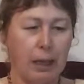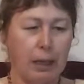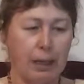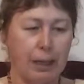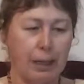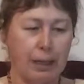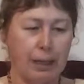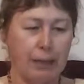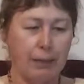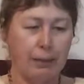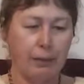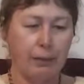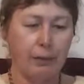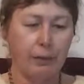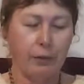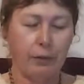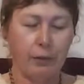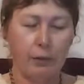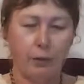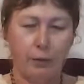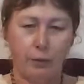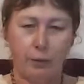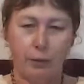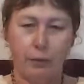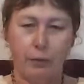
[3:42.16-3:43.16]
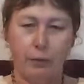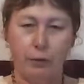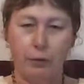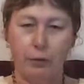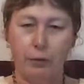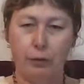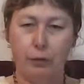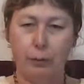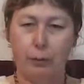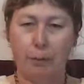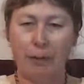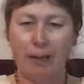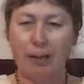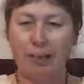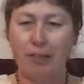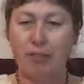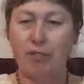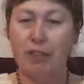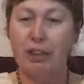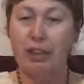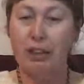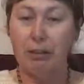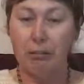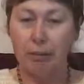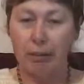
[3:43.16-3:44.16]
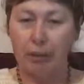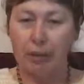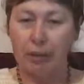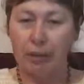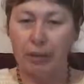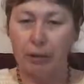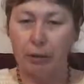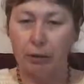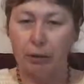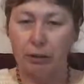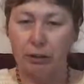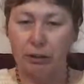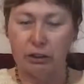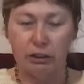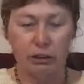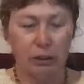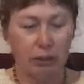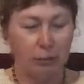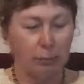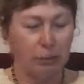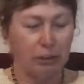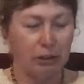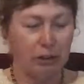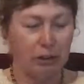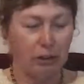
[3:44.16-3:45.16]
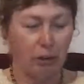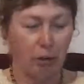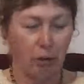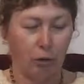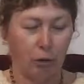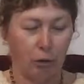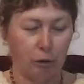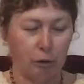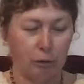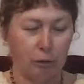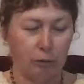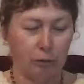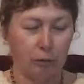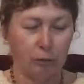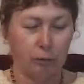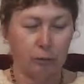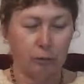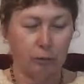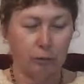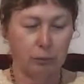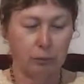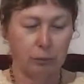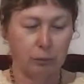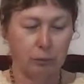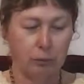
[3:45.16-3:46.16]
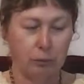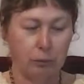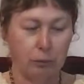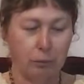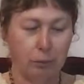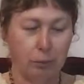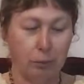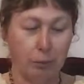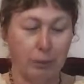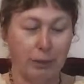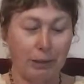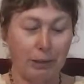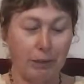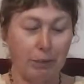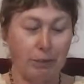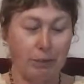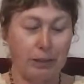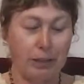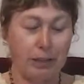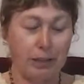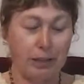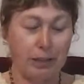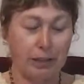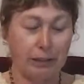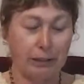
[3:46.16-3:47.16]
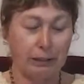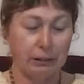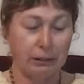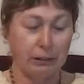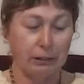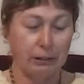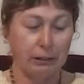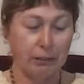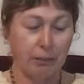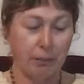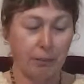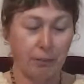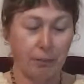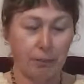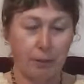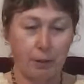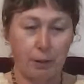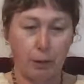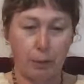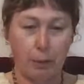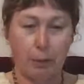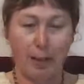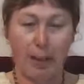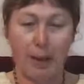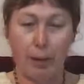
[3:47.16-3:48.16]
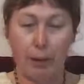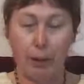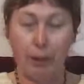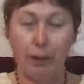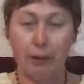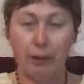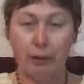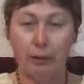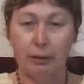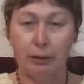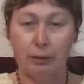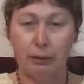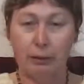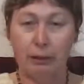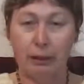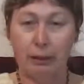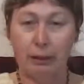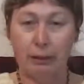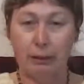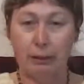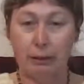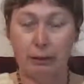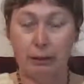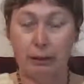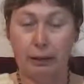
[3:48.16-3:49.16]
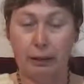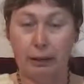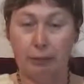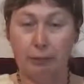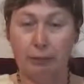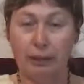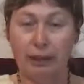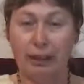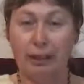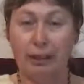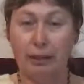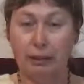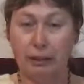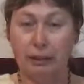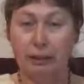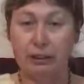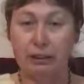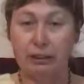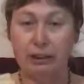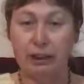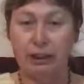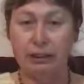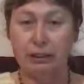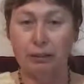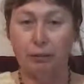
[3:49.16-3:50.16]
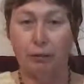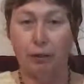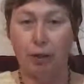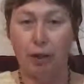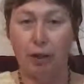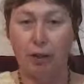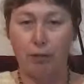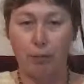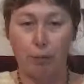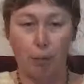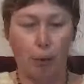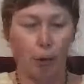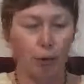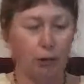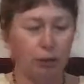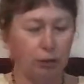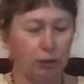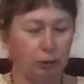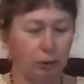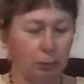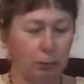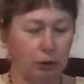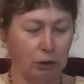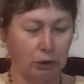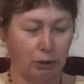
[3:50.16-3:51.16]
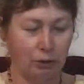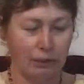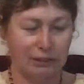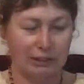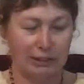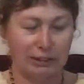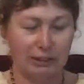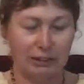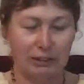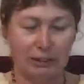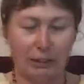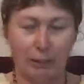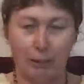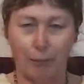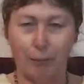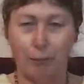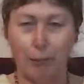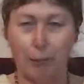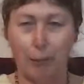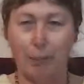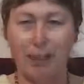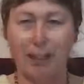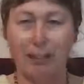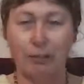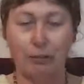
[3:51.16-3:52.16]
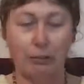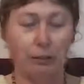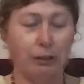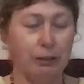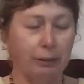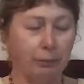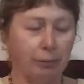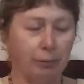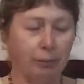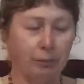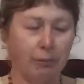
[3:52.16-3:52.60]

And the power of any radio is limited on probably 3 things. The power that comes out, in this case 5 watts, which obviously has to come from the battery.